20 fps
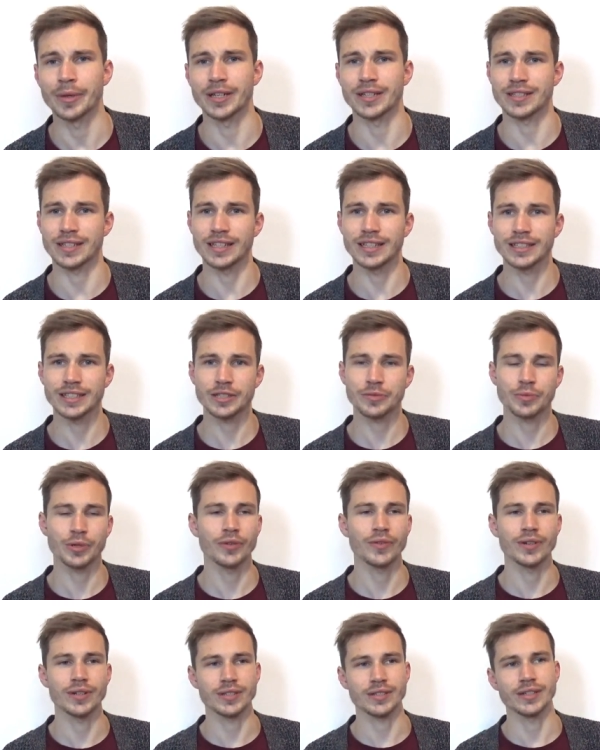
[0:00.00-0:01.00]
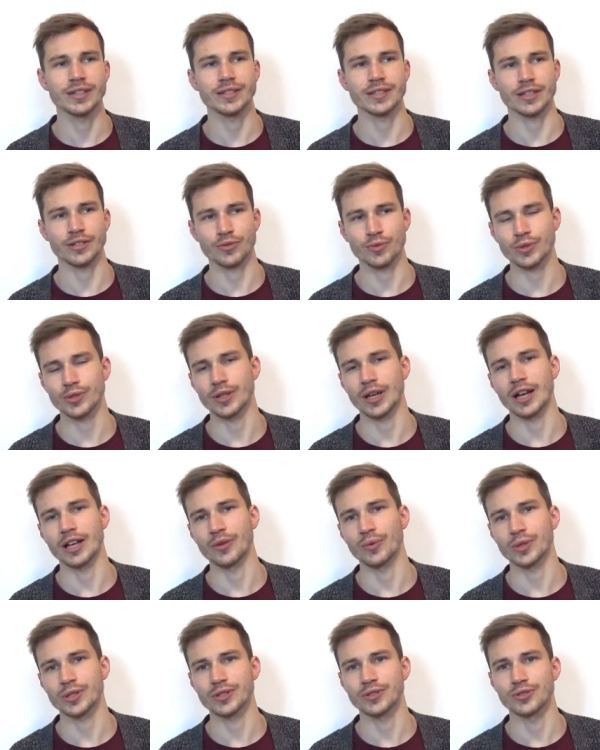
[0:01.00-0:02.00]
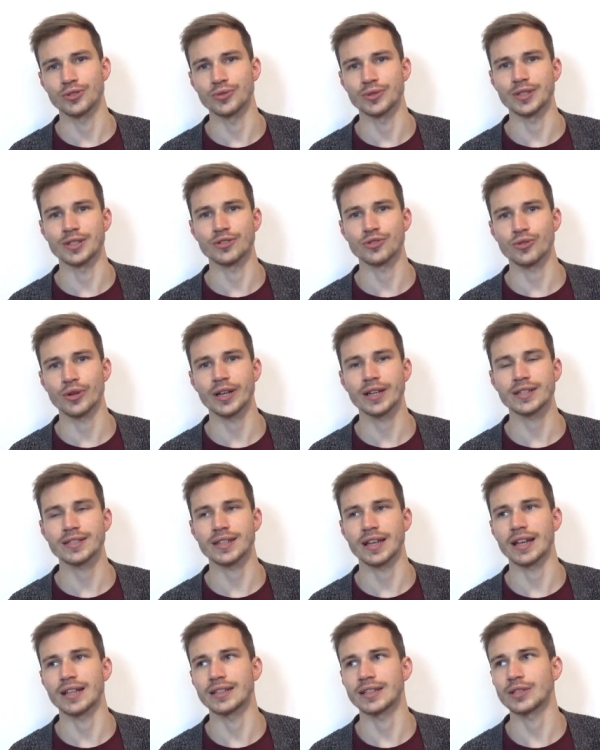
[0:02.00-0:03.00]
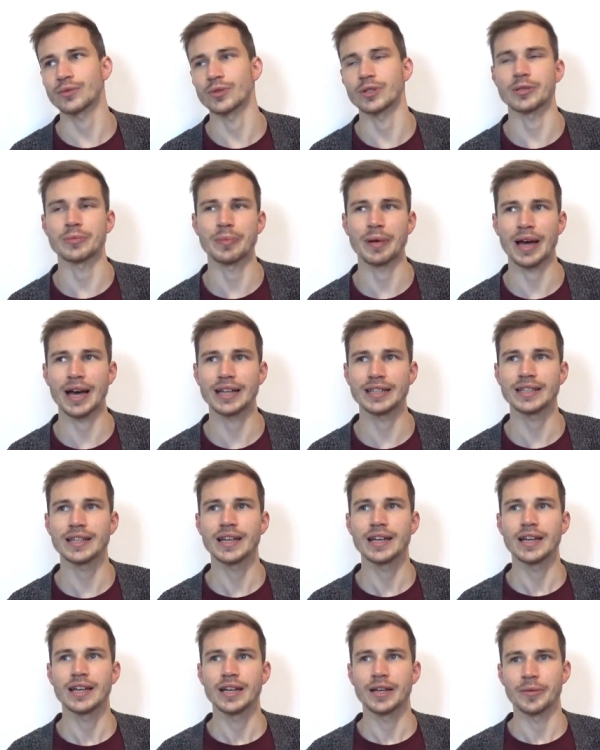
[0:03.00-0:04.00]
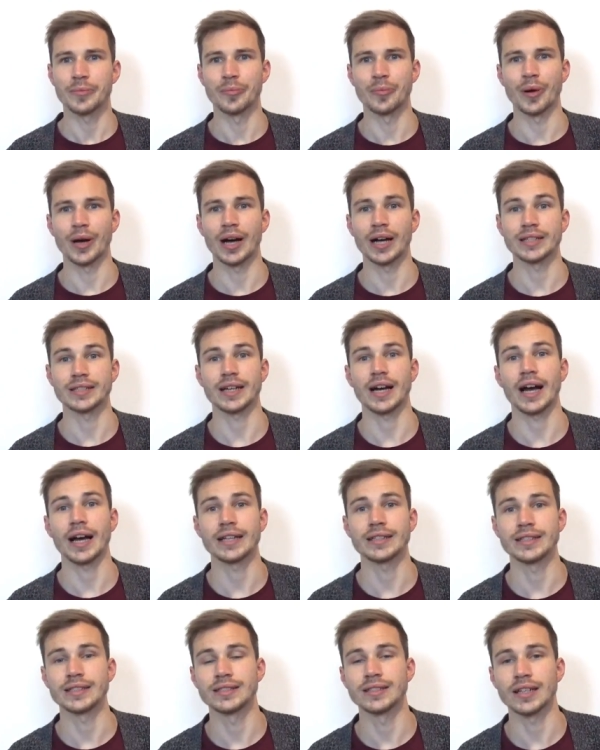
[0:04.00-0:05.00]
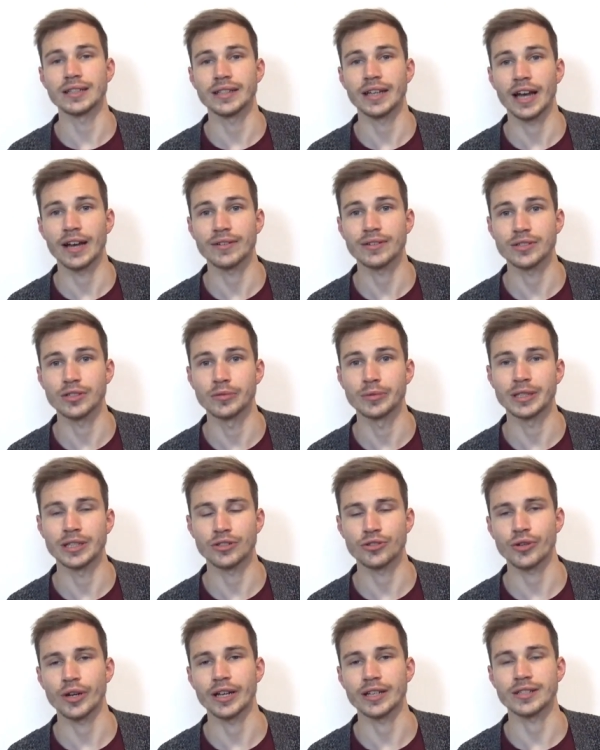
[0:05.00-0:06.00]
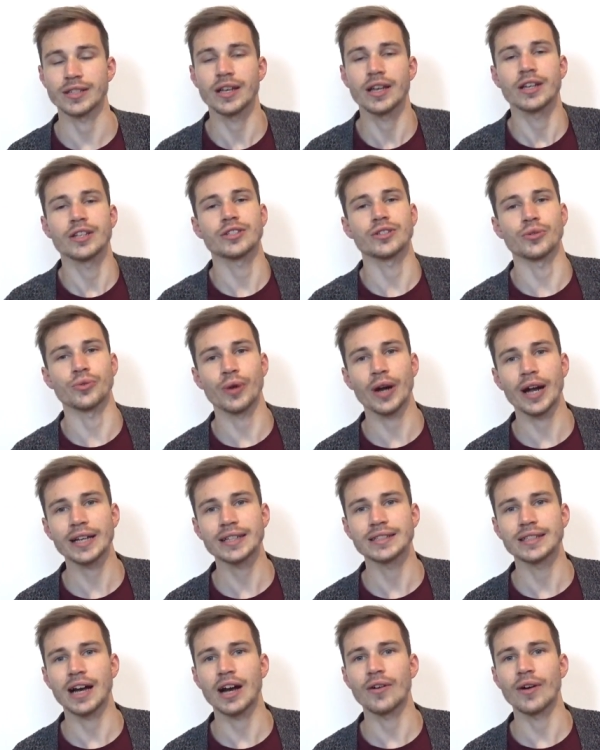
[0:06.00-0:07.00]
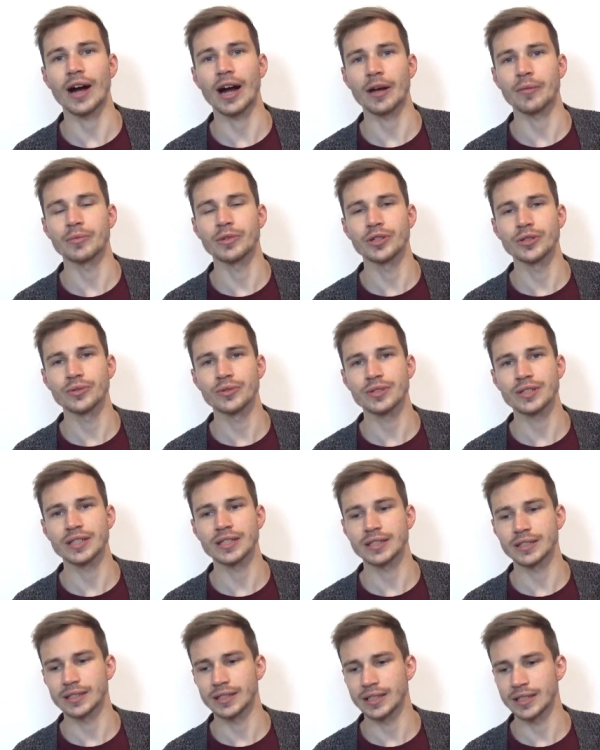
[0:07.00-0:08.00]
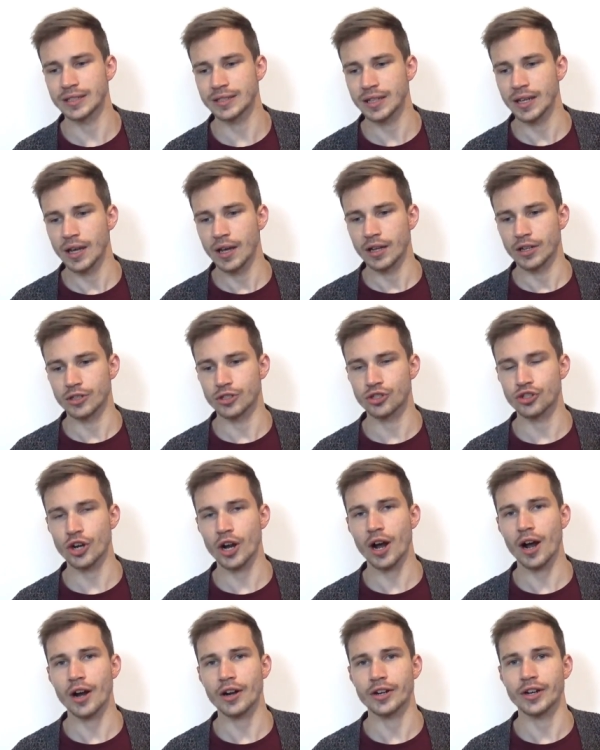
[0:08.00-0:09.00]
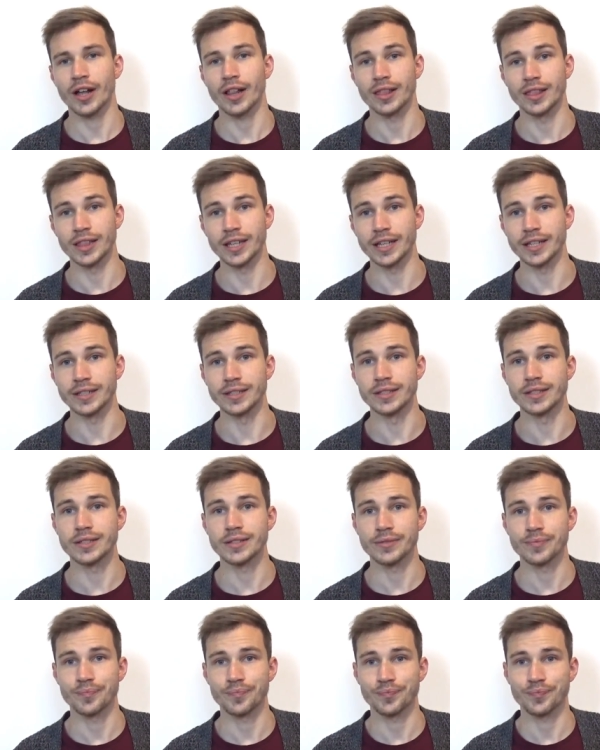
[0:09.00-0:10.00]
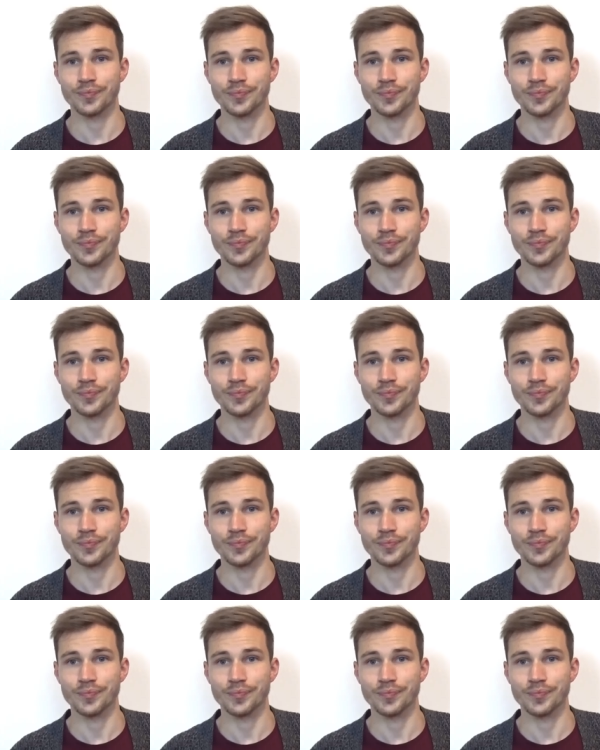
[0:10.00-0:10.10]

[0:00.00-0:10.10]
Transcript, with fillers: because in these previous years I wasn't, I wasn't using trays and it was bad, but I did not have so many trays. So right now I'm using these jar lids,